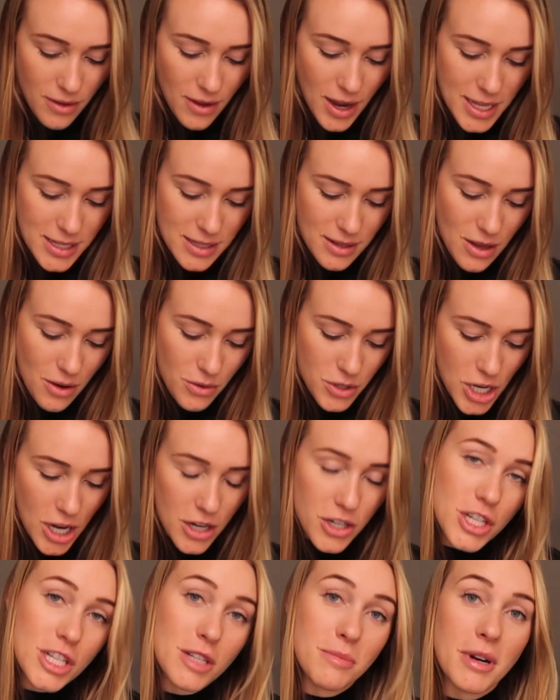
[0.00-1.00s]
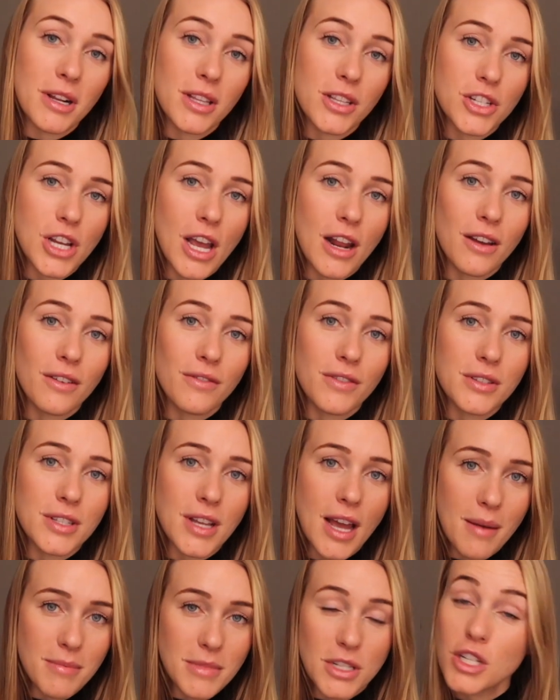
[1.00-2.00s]
You guys know Jen. She's been on the channel a few
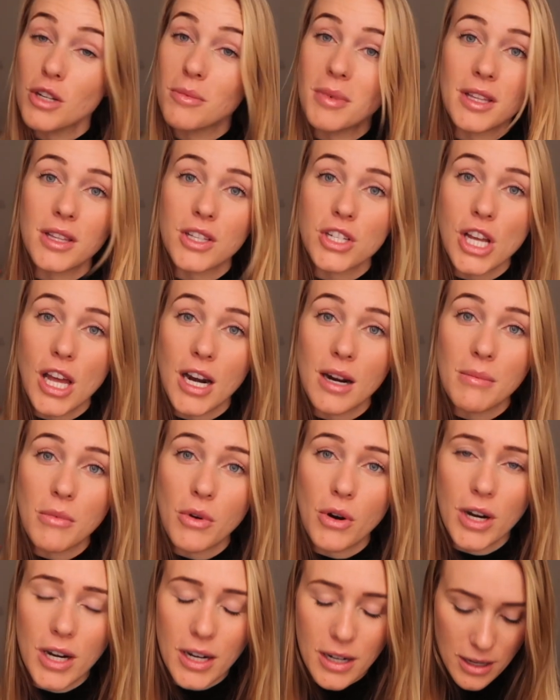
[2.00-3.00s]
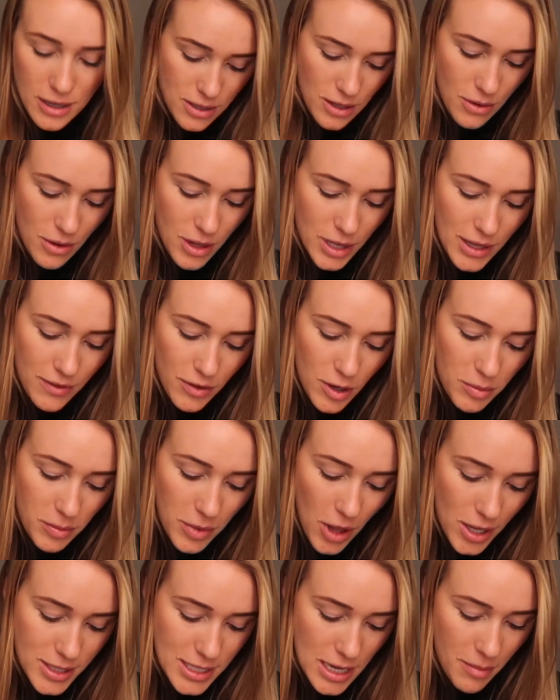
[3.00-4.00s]
times, but she'll be on the channel more. So I'll leave her
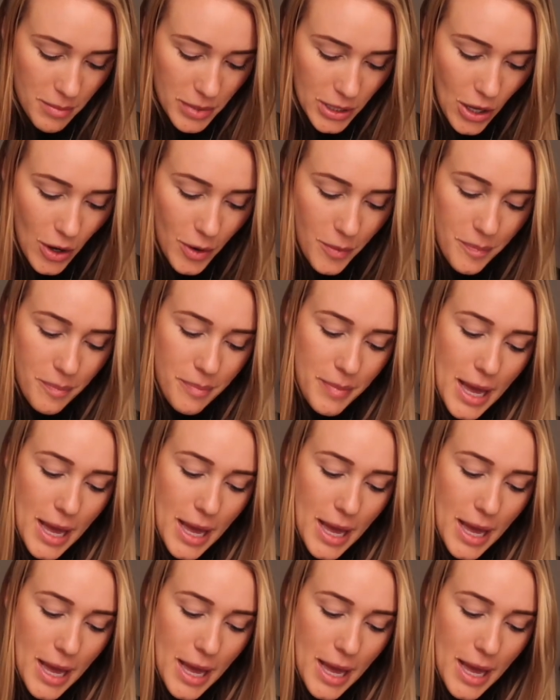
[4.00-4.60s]
blog down below.